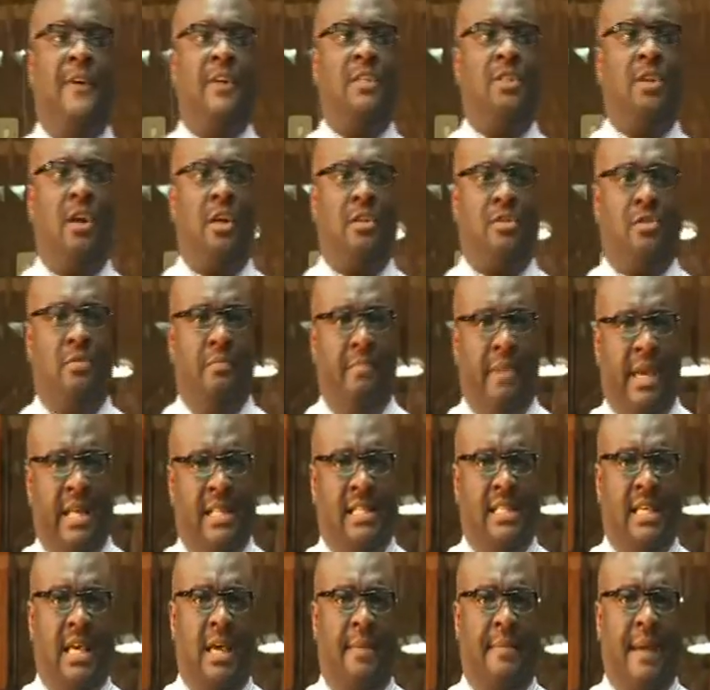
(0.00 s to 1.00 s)
first got to
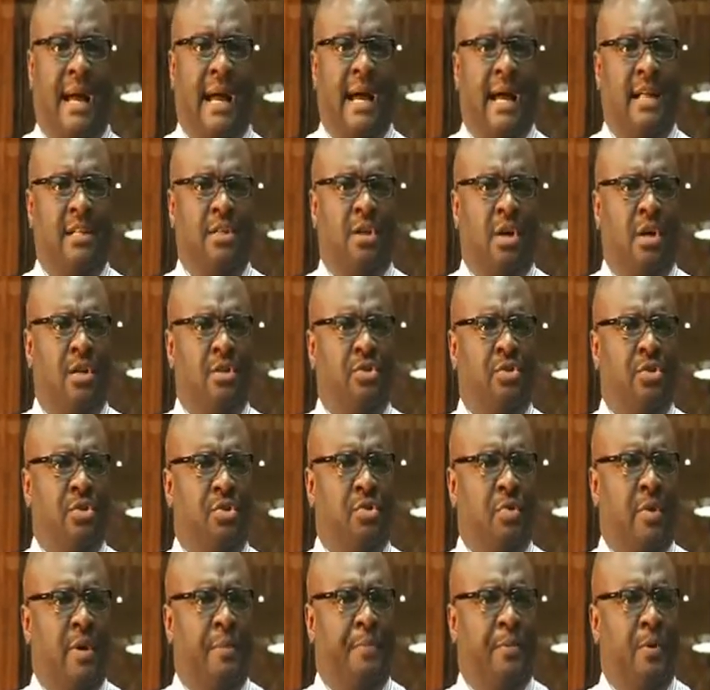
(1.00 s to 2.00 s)
meet him, I had gone to
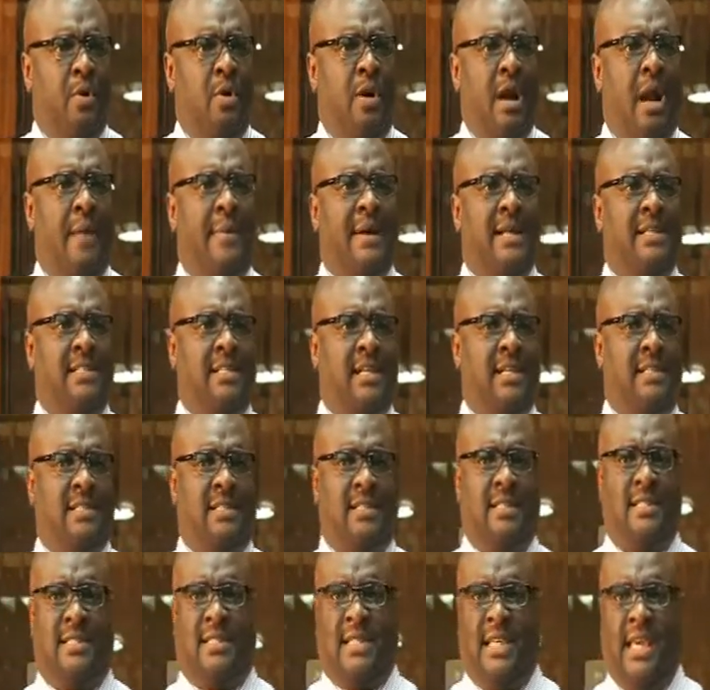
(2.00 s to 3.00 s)
do a program at
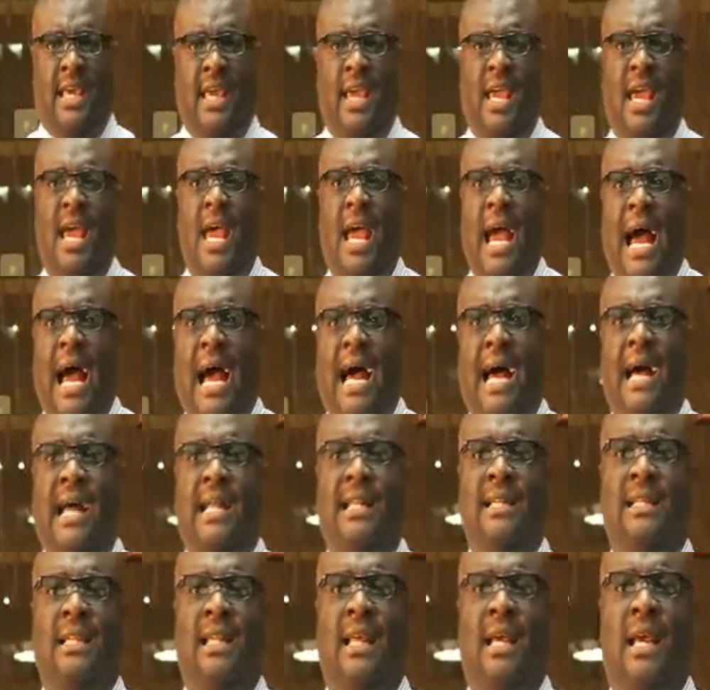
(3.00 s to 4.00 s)
JCC,
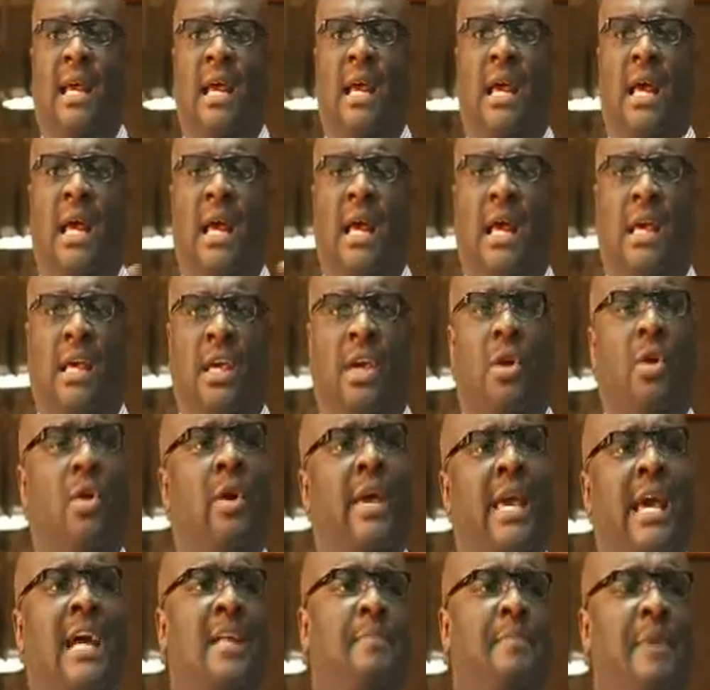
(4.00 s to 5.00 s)
and you know,
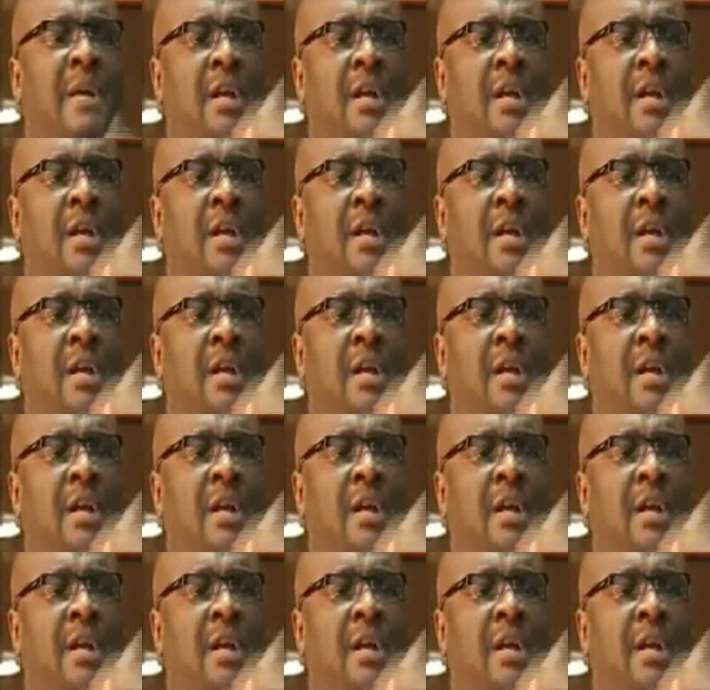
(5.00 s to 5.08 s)
he had